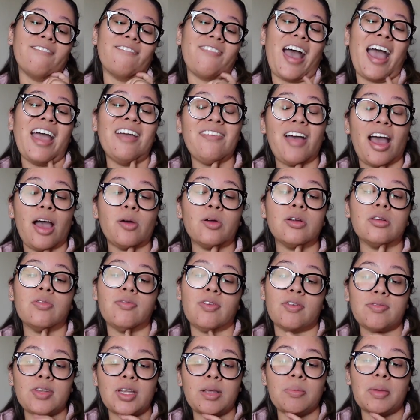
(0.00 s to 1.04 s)
5 hours,
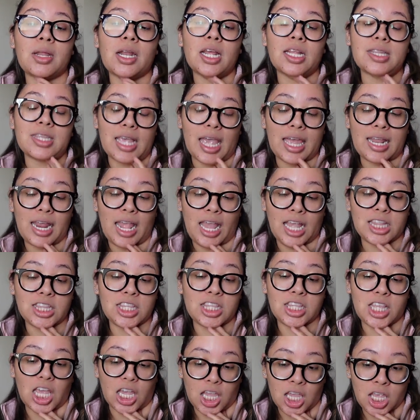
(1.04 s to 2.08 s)
50 minutes, and 8
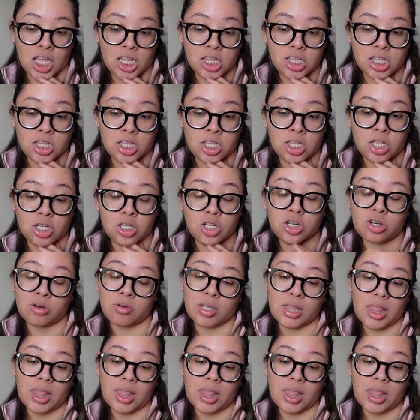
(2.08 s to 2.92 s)
seconds to